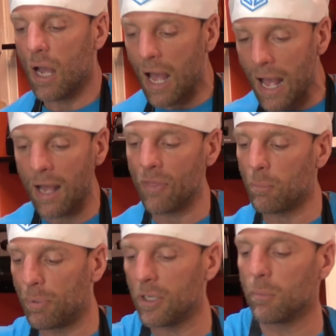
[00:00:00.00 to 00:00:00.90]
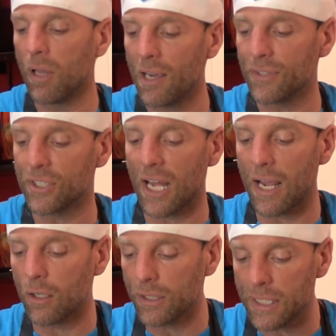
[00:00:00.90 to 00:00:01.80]
on the bib
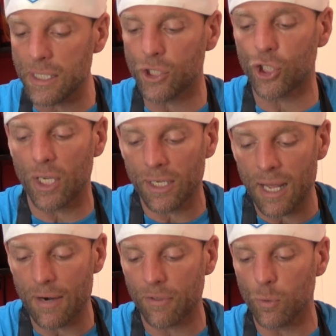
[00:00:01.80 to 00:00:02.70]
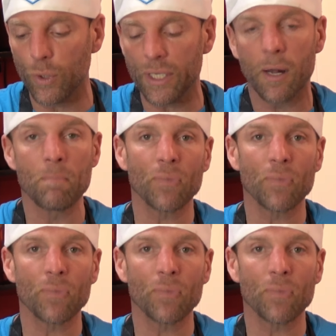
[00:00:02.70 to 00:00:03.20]
lifestyle each and every week.